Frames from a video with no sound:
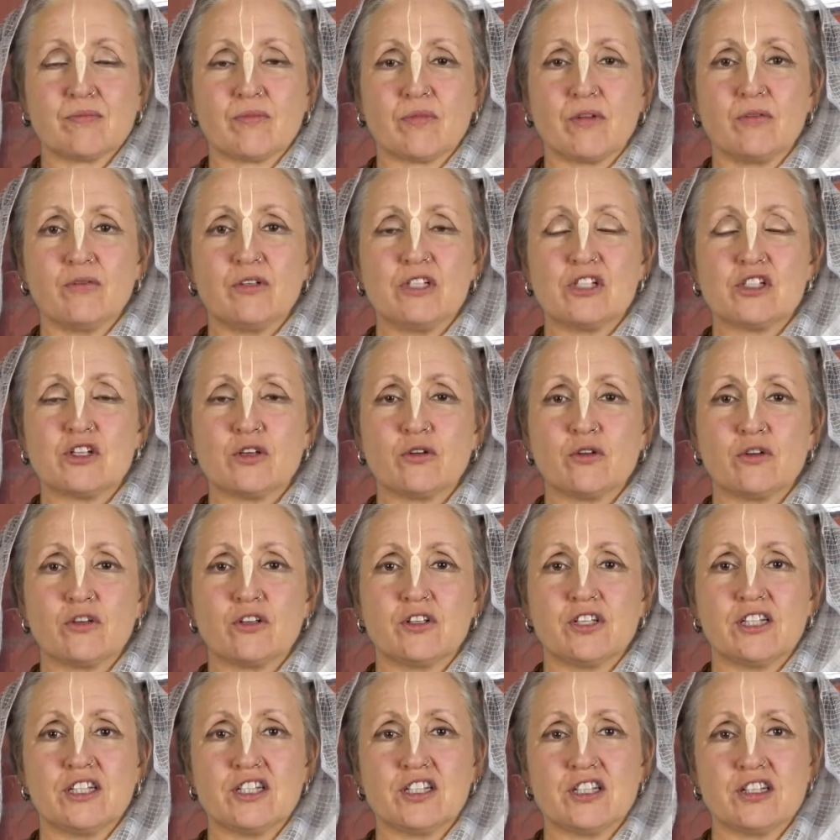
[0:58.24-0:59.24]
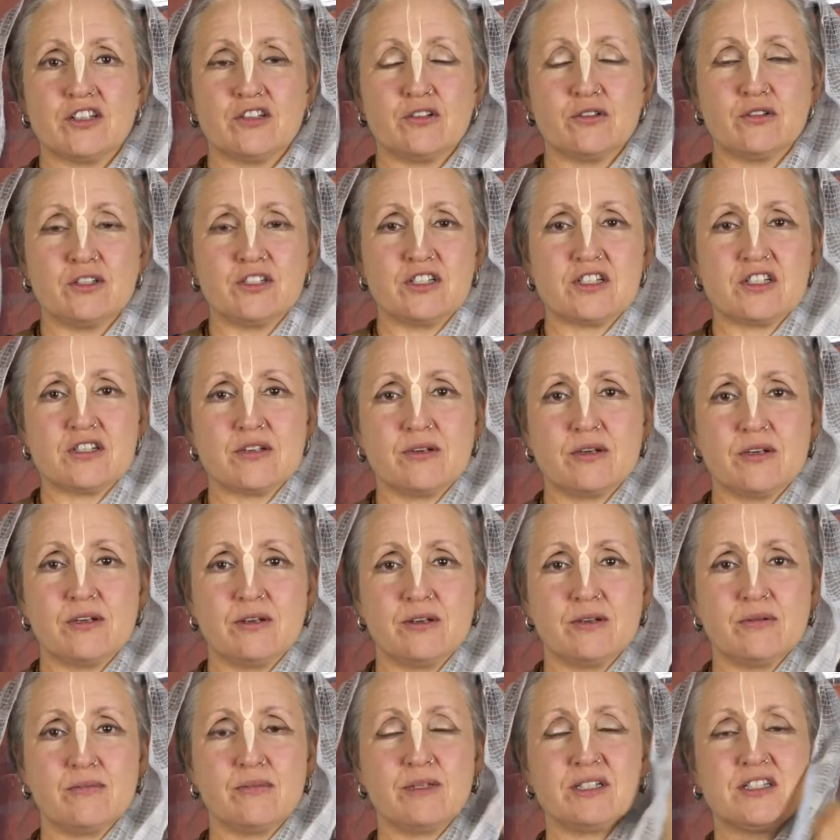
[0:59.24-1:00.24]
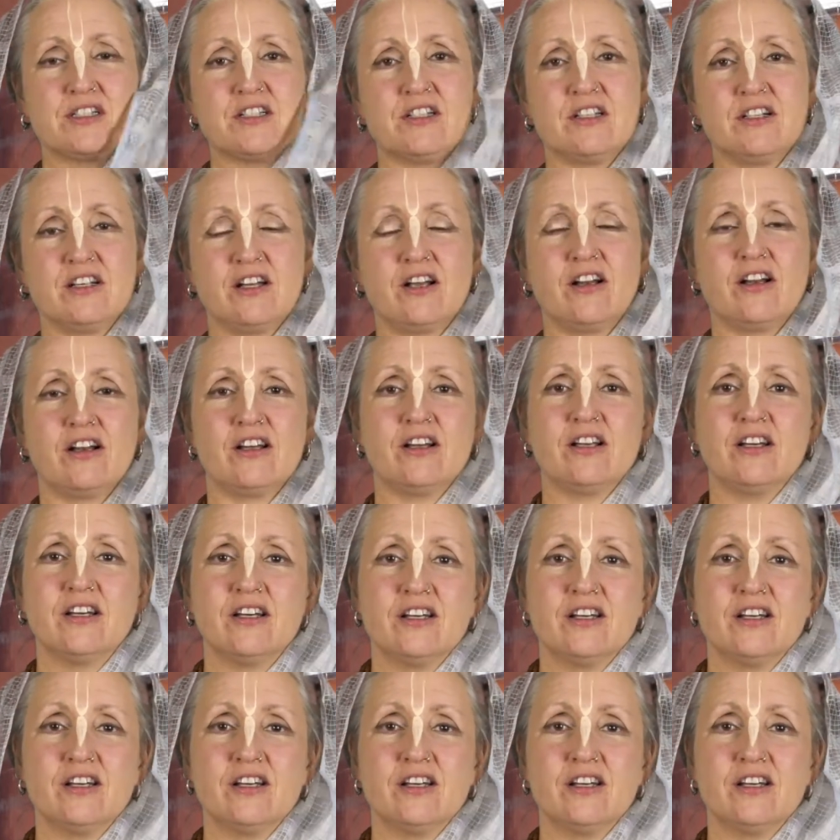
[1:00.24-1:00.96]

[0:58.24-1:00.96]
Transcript: we're so conditioned to this material